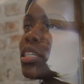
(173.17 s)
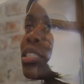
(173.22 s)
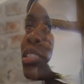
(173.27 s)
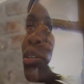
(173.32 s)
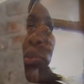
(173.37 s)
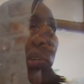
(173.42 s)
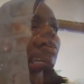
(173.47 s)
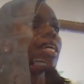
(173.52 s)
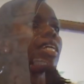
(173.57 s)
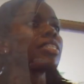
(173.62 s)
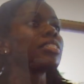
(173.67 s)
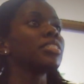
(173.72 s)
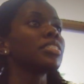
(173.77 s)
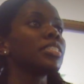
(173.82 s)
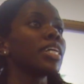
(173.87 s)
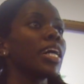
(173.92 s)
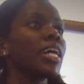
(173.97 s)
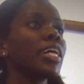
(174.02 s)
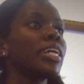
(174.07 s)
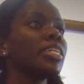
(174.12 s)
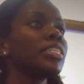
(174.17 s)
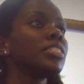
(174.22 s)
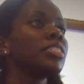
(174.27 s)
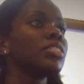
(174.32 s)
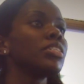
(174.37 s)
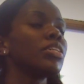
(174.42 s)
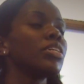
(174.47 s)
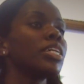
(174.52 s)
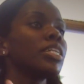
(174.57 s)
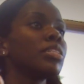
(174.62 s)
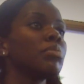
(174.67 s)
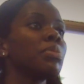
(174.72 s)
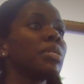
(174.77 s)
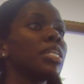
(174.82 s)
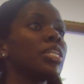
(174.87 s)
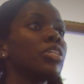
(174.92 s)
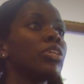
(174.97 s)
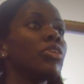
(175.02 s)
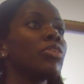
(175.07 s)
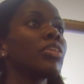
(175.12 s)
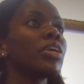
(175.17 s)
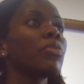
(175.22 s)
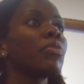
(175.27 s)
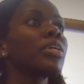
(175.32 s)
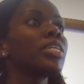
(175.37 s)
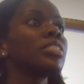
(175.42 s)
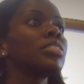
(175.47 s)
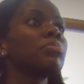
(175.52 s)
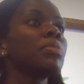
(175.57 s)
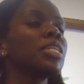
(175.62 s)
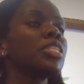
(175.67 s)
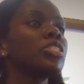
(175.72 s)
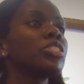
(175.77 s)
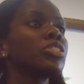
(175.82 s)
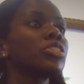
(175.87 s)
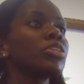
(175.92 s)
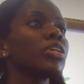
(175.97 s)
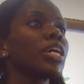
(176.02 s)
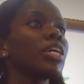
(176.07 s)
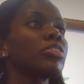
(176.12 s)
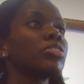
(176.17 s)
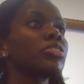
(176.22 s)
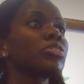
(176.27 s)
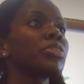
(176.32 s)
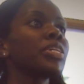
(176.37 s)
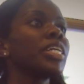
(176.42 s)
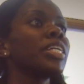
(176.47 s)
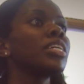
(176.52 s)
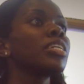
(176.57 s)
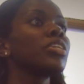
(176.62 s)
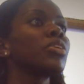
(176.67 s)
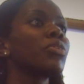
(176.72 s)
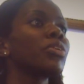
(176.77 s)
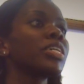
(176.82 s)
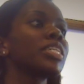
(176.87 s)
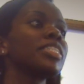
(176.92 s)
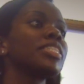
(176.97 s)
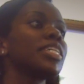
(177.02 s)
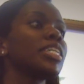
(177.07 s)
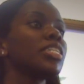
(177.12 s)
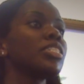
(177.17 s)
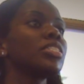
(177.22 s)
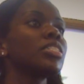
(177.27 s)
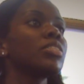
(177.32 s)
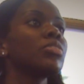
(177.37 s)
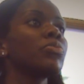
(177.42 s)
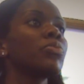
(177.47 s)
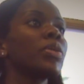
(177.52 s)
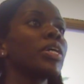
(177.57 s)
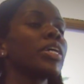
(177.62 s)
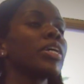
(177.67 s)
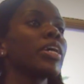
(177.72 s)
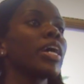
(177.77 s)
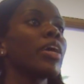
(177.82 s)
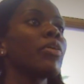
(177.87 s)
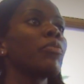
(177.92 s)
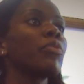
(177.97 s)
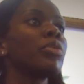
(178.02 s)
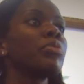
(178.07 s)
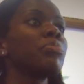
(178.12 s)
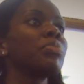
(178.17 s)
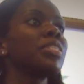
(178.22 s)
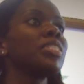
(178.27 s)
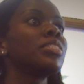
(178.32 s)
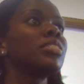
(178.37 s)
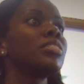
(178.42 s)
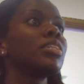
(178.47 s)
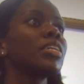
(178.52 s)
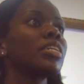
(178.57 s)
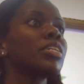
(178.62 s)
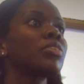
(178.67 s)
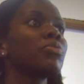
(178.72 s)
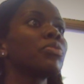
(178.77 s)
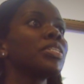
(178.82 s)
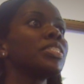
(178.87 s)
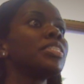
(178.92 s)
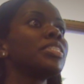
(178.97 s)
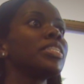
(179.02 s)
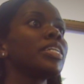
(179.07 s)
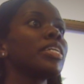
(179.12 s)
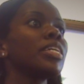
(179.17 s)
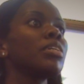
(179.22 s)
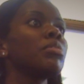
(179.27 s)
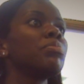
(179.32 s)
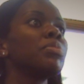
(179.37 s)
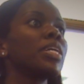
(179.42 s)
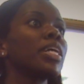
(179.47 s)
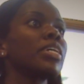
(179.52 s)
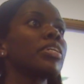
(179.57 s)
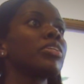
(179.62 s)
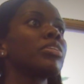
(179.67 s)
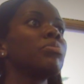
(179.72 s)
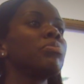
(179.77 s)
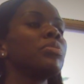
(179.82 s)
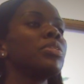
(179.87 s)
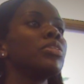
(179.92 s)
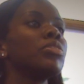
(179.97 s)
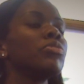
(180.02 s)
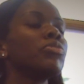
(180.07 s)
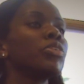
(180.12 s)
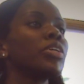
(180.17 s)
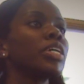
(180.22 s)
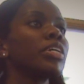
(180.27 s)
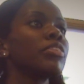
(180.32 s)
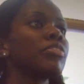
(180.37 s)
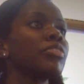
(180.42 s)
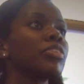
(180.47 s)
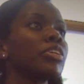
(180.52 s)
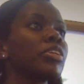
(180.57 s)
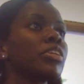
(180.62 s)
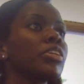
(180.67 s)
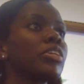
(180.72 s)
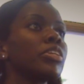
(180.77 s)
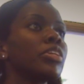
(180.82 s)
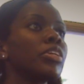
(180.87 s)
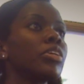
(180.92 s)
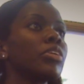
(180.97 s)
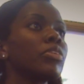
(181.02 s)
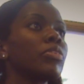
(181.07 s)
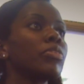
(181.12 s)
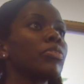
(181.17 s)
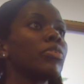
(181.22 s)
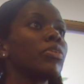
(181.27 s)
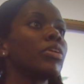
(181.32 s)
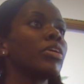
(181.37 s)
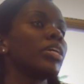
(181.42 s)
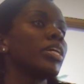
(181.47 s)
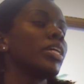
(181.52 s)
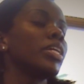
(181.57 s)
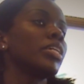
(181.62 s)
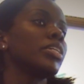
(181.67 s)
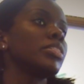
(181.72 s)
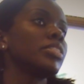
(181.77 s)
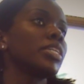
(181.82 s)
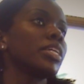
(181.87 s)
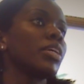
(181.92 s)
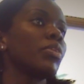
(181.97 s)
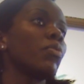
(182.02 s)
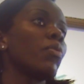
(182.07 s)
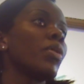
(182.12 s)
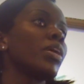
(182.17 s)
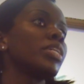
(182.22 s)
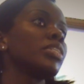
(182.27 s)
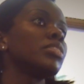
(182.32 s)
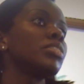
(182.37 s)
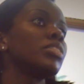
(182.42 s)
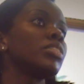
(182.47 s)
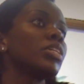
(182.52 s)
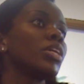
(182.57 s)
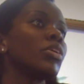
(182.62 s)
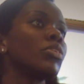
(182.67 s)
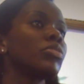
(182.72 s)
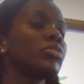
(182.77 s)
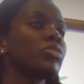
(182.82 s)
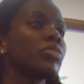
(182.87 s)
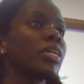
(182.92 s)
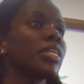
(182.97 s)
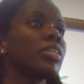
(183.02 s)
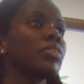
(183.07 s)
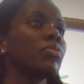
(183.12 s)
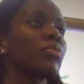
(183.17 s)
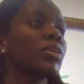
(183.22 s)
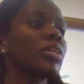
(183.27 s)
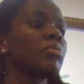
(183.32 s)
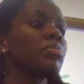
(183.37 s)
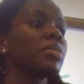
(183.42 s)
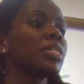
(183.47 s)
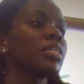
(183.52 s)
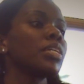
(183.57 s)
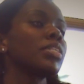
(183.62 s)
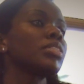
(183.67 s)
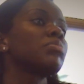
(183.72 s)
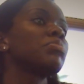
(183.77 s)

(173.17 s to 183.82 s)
So when I designed Independent Youth, I wanted to make sure I was creating an organization where I wouldn't be stuck in one city, but I could move wherever, it is that I wanted to go. So I didn't want to be